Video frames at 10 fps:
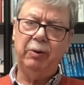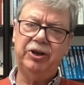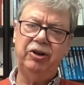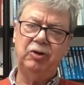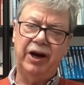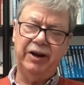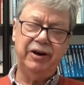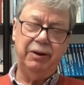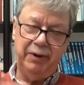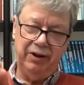Which is I
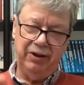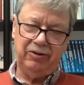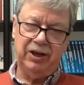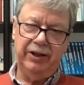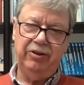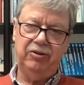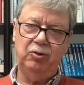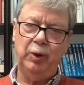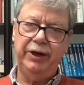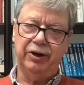agree. I mean, it's clear this
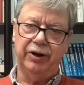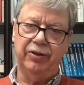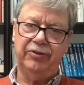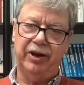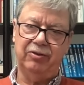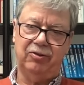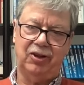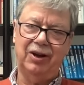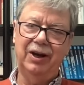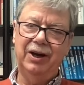is weaker in the sense
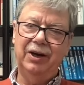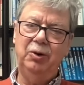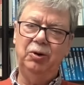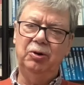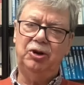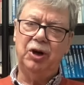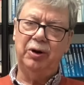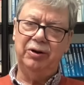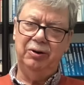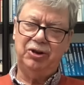that you, you show
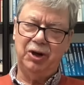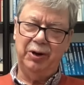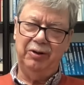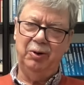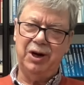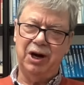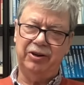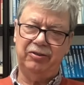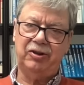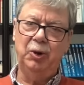it, you show it, you can't
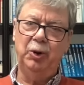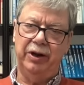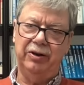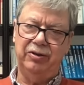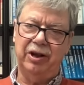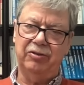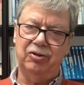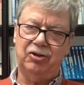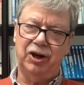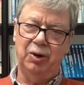exclude it. it
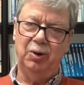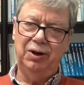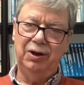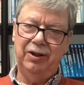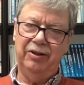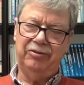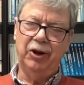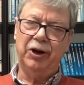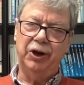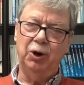doesn't show it's
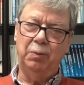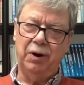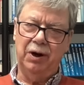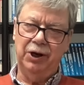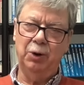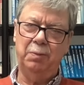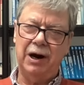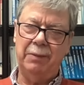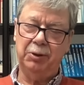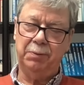not a no a no
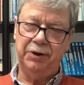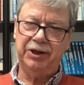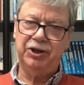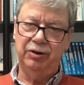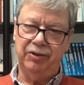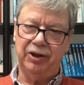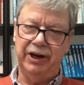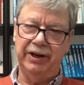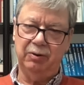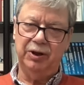parameter prediction of the
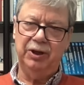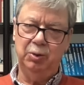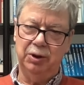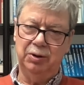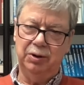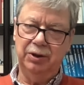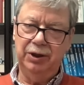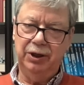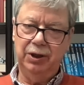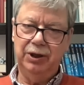kind that you were
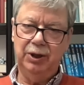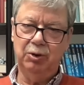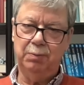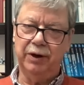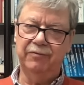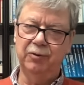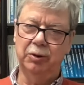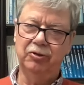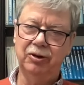you were putting forward,